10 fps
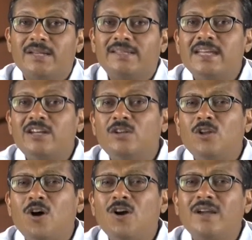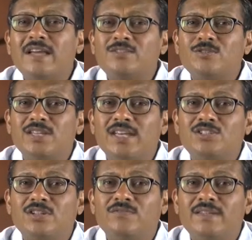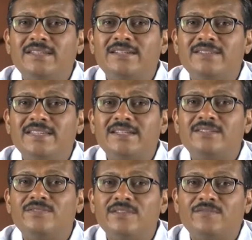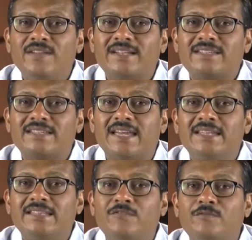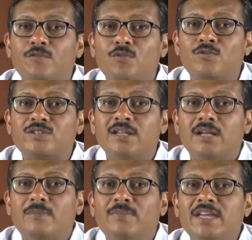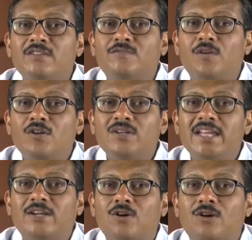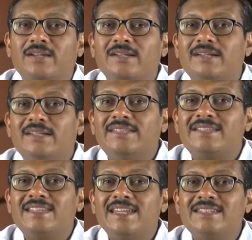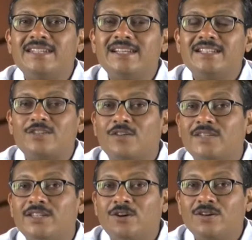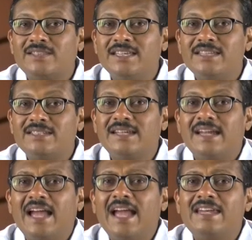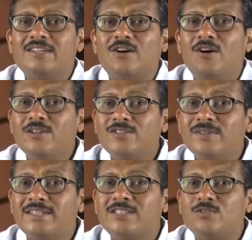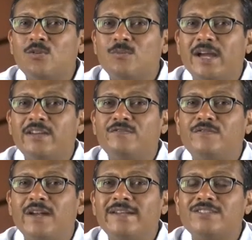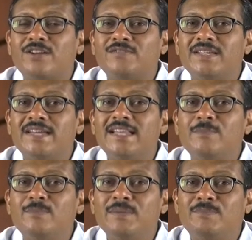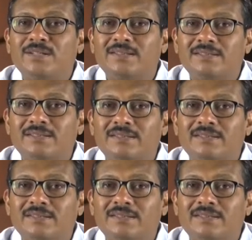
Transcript: Their long association with the region reflects in the force being fondly called the Sentinels of the Northeast and also it is known by Friends of the Hill people.